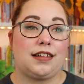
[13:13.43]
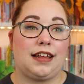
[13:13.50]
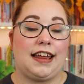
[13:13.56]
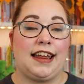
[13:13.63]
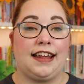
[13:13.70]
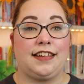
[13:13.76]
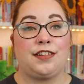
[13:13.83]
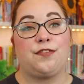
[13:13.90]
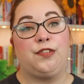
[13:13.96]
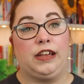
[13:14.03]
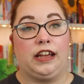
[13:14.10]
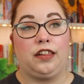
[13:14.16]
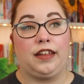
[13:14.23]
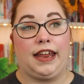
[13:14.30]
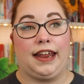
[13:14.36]
his
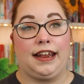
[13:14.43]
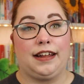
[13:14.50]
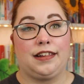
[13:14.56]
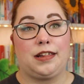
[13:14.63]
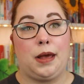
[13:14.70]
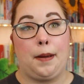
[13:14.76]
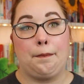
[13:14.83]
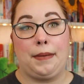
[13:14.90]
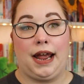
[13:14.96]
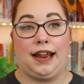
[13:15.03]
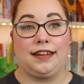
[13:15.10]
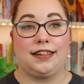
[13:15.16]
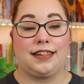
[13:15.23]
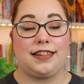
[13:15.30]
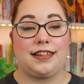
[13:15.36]
feelings
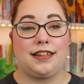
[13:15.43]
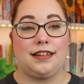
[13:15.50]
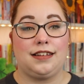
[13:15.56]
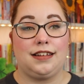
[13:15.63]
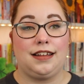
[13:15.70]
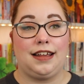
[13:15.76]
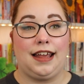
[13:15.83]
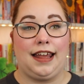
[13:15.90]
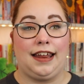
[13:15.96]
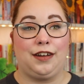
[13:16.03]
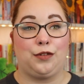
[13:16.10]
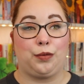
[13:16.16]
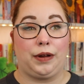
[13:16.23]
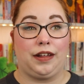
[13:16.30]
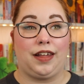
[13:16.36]
meant
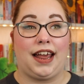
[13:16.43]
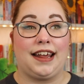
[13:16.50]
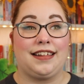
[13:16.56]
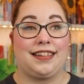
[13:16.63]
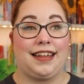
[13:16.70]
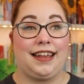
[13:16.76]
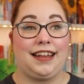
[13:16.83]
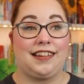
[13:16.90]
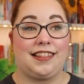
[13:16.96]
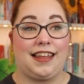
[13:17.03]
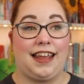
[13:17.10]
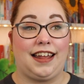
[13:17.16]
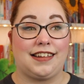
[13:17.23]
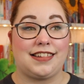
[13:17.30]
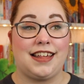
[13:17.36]
and realizing
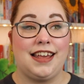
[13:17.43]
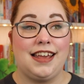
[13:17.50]
that